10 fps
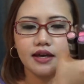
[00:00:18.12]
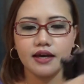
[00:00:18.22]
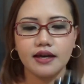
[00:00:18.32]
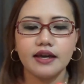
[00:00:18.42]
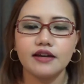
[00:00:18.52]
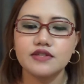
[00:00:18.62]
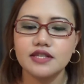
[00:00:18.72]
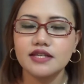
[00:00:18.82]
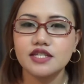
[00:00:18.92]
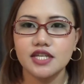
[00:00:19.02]
I have
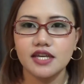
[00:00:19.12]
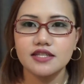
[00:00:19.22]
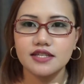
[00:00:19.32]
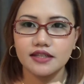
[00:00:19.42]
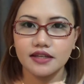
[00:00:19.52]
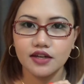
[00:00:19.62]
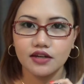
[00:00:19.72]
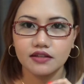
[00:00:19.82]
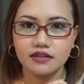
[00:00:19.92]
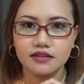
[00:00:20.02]
6 shades and I
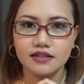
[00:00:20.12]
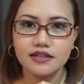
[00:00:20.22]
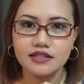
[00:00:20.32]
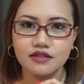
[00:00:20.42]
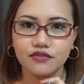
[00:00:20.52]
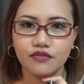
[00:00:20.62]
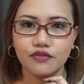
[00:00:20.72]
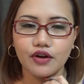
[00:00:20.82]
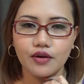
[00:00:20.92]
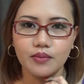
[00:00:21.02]
got this
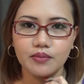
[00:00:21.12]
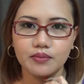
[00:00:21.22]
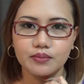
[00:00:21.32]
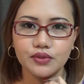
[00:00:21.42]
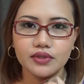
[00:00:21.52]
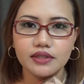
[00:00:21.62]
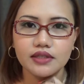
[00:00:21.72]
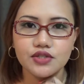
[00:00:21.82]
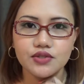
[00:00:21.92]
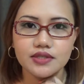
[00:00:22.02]
from
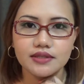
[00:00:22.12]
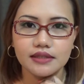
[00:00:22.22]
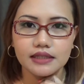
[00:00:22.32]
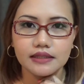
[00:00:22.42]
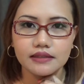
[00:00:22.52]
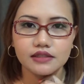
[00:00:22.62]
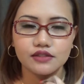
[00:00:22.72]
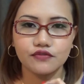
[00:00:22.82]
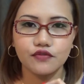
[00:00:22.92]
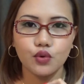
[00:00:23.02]
Beautylicious
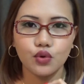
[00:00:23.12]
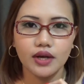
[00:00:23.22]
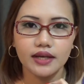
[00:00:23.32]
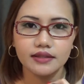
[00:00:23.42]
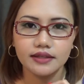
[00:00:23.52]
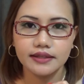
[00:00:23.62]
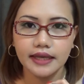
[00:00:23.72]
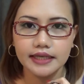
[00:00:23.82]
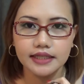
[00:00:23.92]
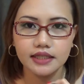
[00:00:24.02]
deals for 180
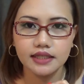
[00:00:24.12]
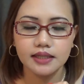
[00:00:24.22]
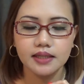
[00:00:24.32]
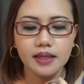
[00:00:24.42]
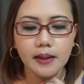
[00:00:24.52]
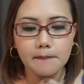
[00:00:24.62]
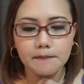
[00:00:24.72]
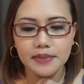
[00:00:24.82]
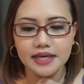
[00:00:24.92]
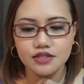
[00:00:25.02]

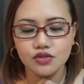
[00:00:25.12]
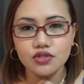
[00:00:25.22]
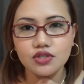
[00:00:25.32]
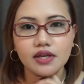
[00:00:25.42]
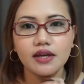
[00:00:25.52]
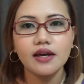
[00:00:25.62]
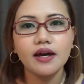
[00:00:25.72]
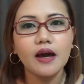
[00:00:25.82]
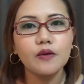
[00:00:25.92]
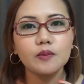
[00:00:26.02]
pesos.
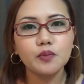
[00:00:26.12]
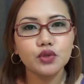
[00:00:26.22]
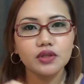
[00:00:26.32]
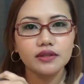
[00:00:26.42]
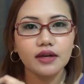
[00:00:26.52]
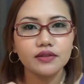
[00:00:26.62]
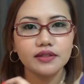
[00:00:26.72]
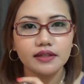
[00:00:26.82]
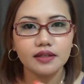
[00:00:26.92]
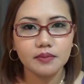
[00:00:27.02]
I will put
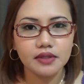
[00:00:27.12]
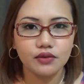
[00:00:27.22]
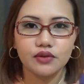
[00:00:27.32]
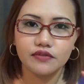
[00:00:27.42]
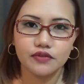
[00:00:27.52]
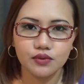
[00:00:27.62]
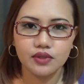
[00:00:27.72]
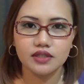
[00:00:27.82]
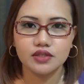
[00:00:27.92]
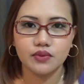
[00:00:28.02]
down the link below if you
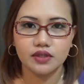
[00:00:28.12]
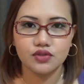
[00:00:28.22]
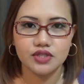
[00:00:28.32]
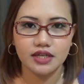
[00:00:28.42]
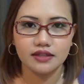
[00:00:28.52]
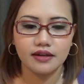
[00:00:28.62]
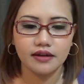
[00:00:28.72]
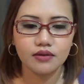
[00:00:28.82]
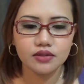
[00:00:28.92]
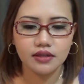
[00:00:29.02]
guys want to check that
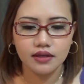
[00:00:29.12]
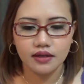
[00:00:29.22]
out.